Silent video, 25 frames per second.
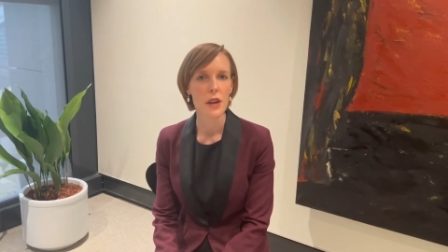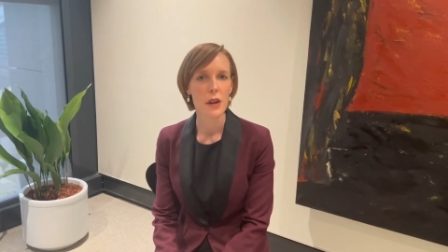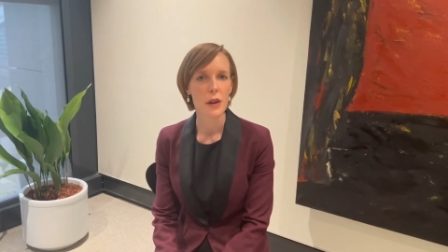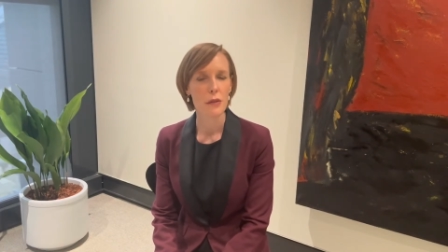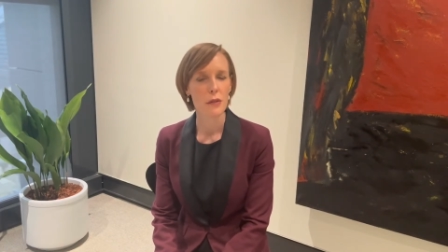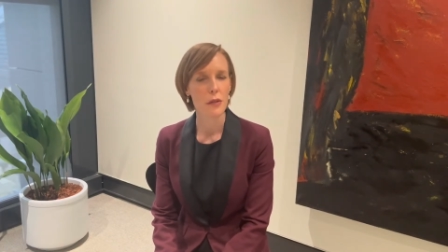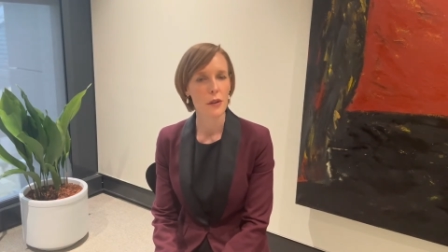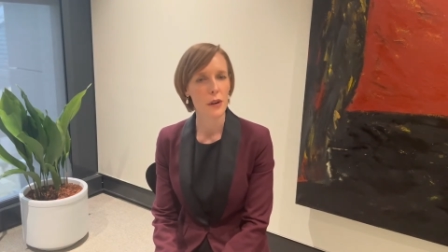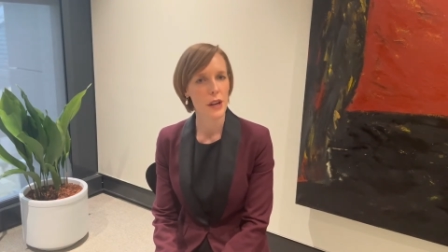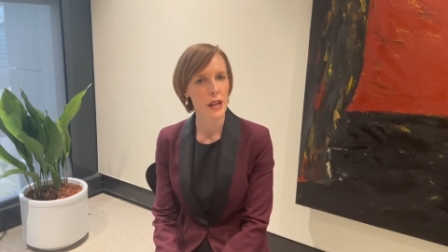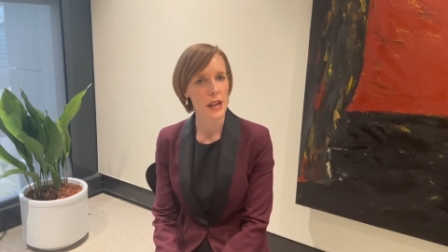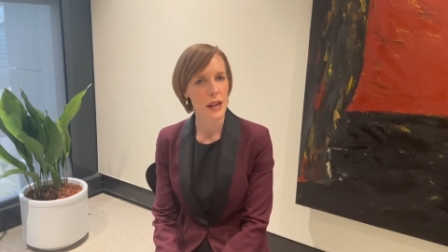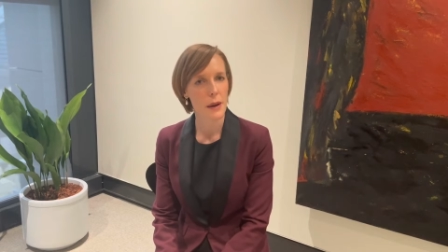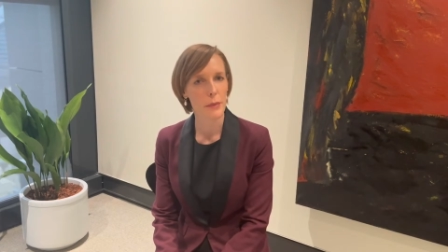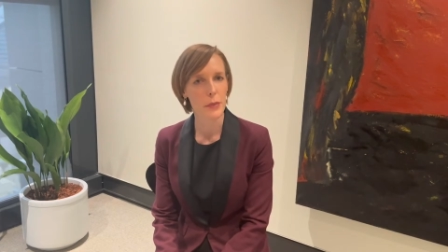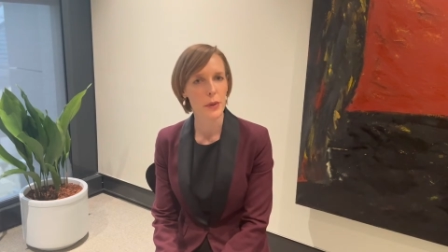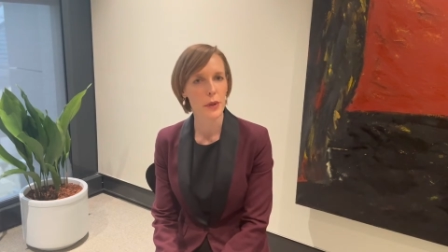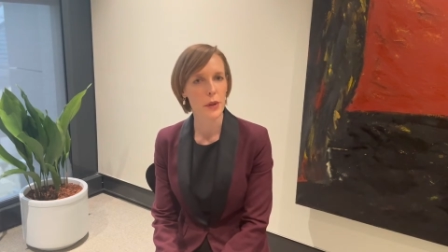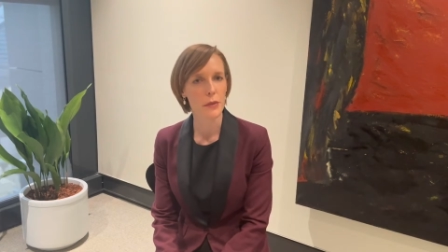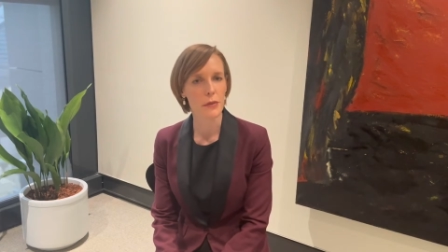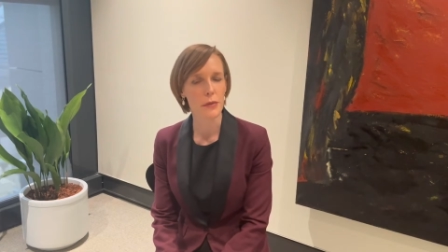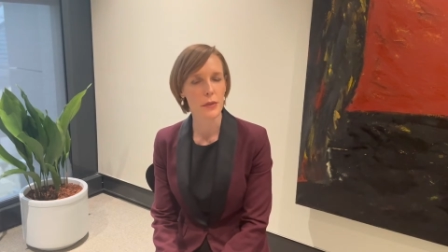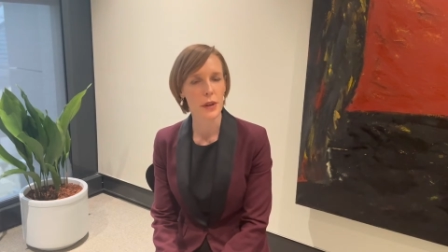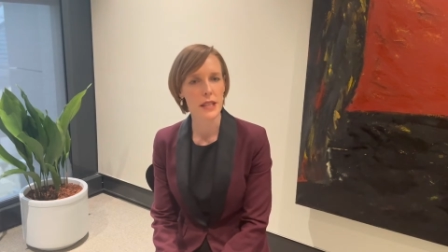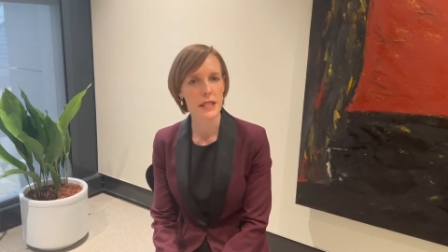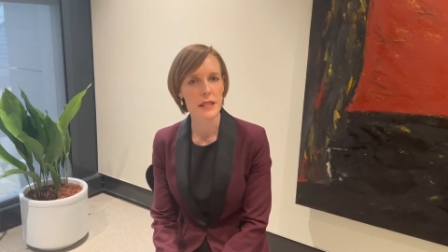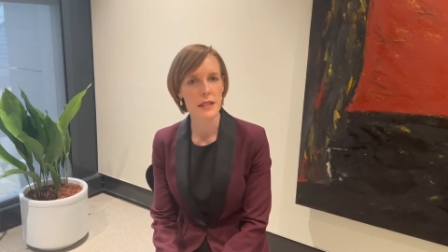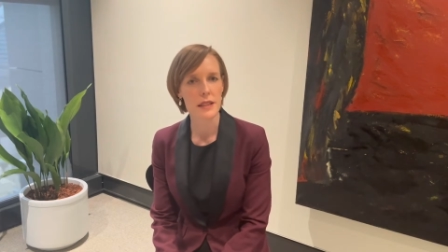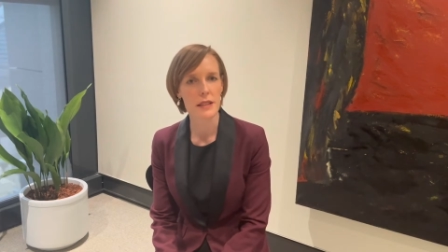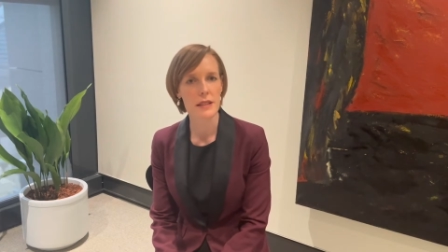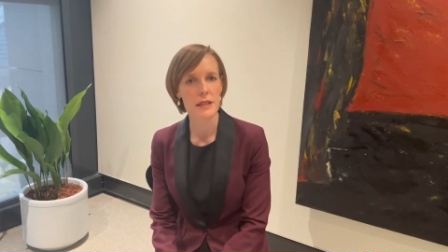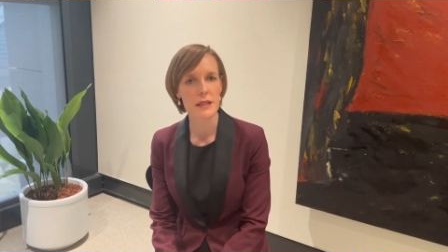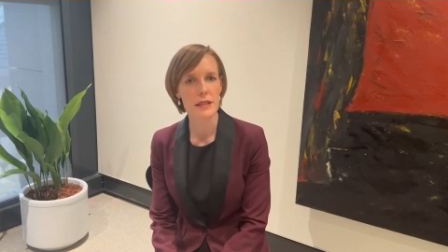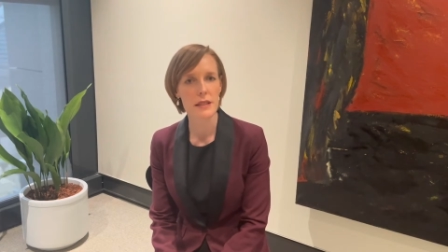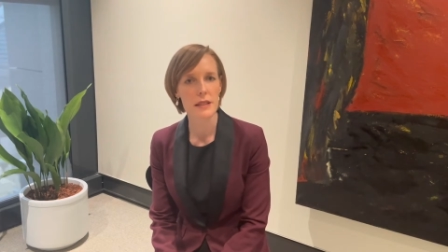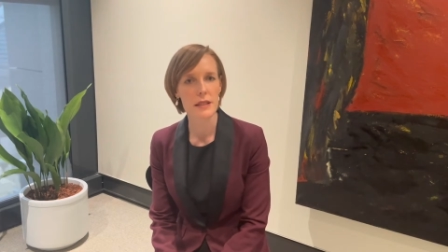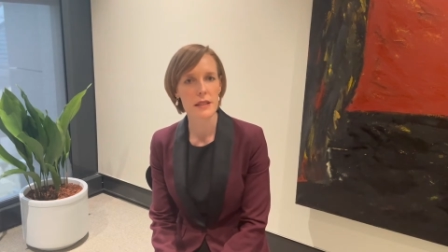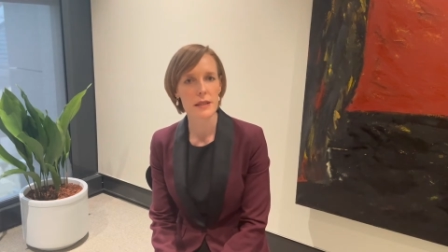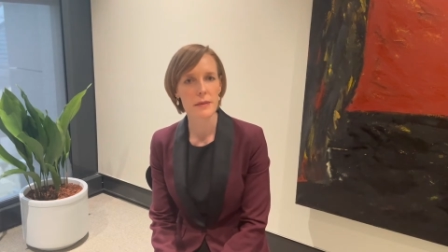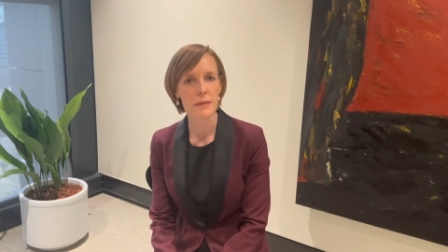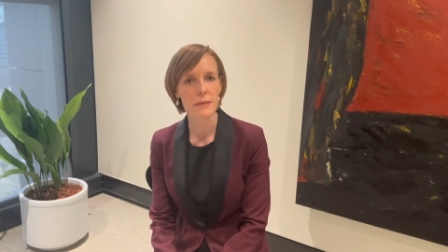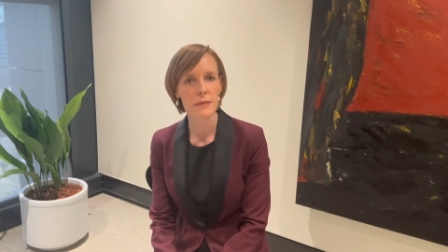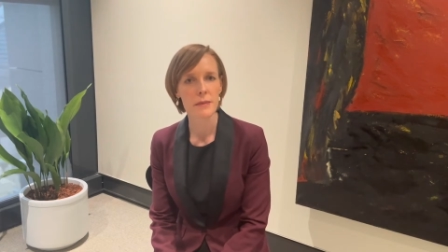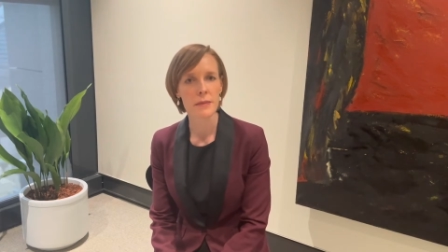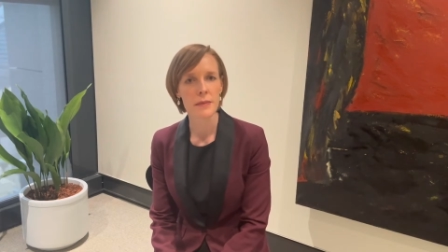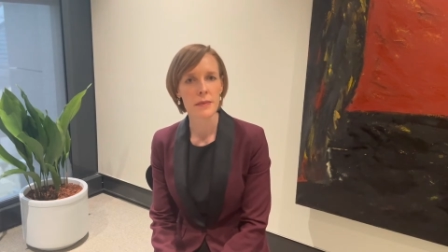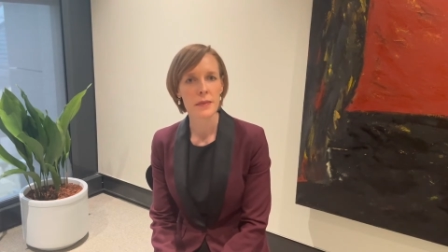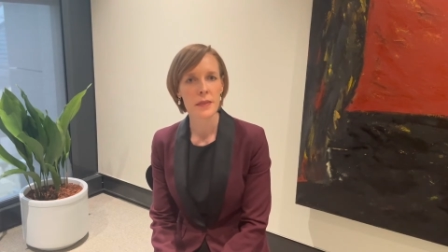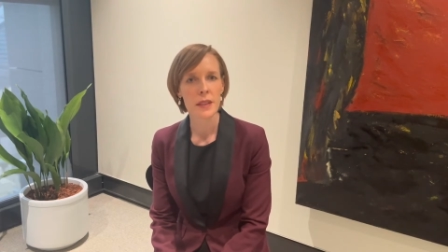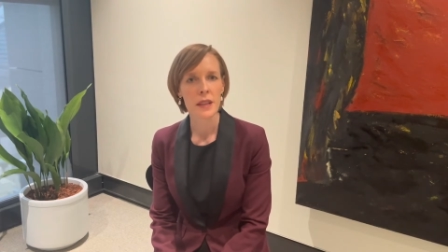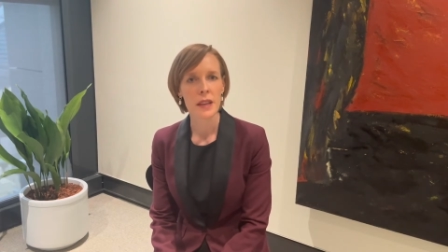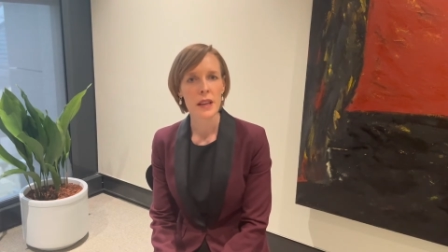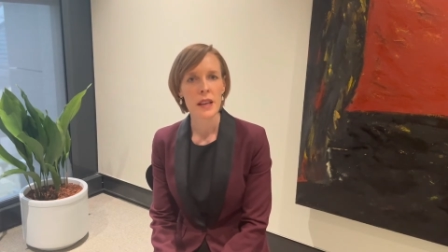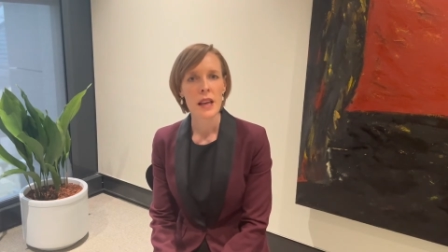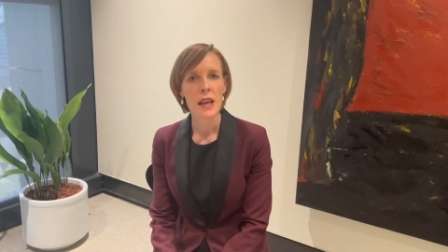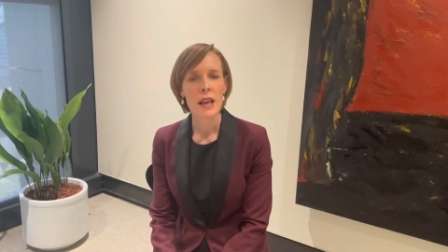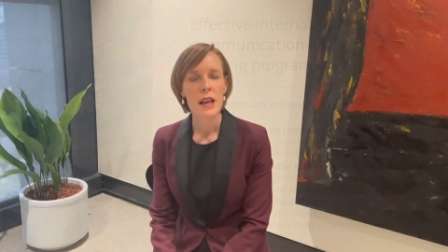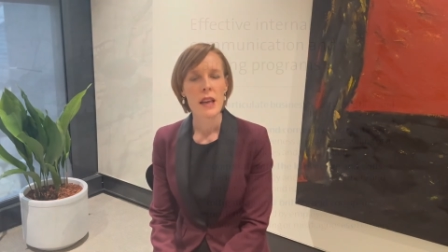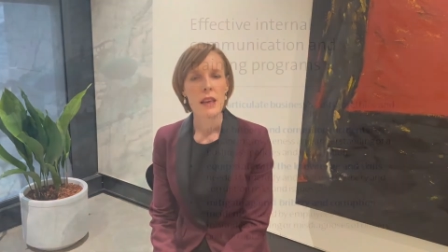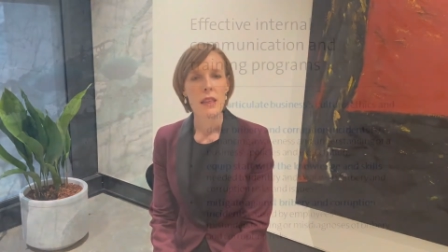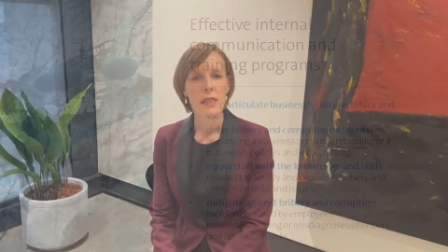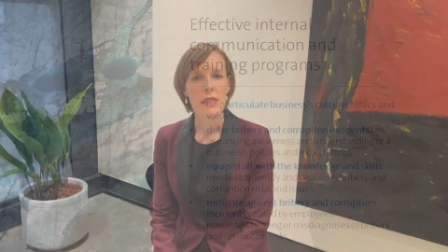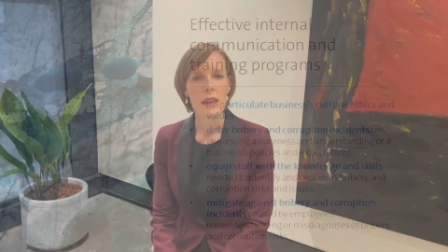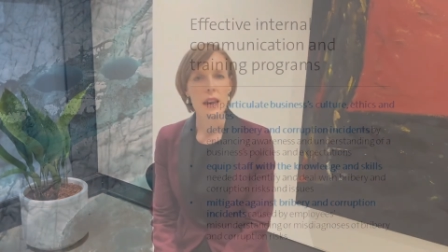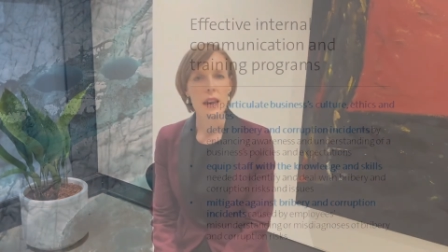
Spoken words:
for a number of reasons. They